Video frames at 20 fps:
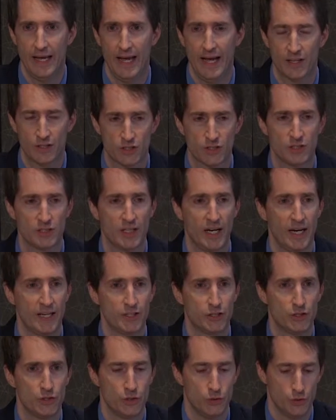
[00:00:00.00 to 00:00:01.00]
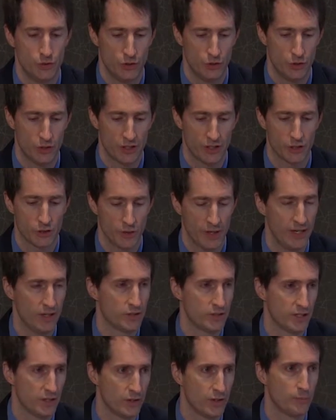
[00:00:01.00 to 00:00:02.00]
exercise to, to look at trials
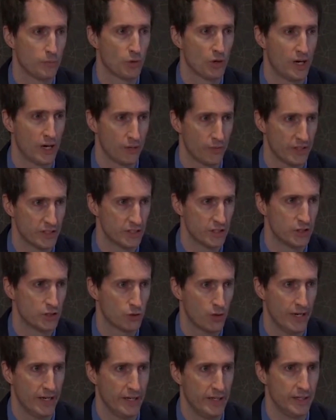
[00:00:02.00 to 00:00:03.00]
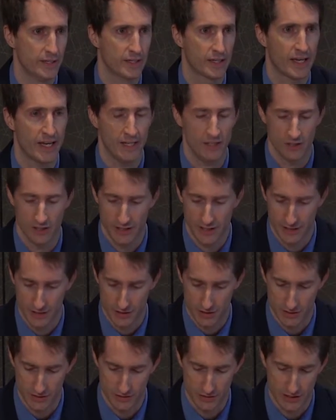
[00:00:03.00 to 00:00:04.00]
that are in progress and try and gauge your
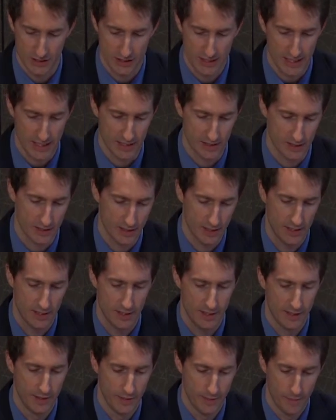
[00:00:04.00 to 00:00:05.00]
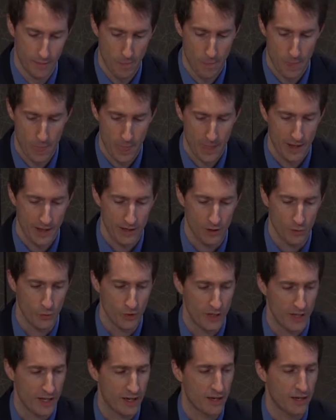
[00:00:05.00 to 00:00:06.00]
chances of success. And one
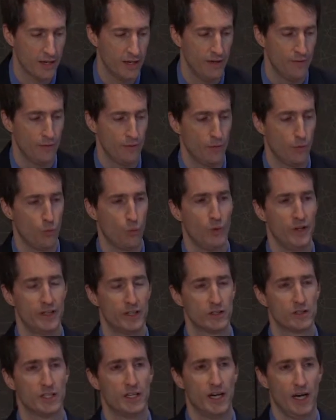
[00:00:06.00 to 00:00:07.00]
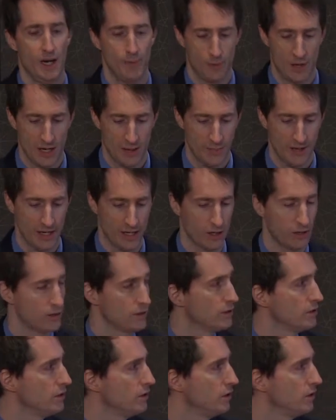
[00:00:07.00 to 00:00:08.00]
thing, when there's an upcoming
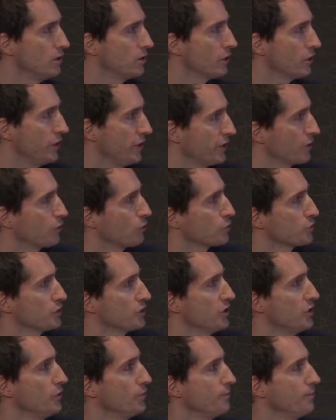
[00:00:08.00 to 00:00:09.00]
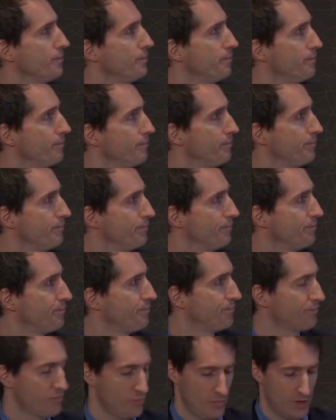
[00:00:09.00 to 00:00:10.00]
clinical result,
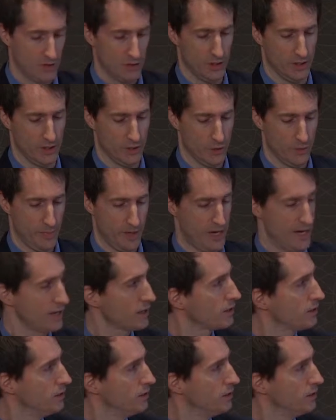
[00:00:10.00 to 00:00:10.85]
actually go back,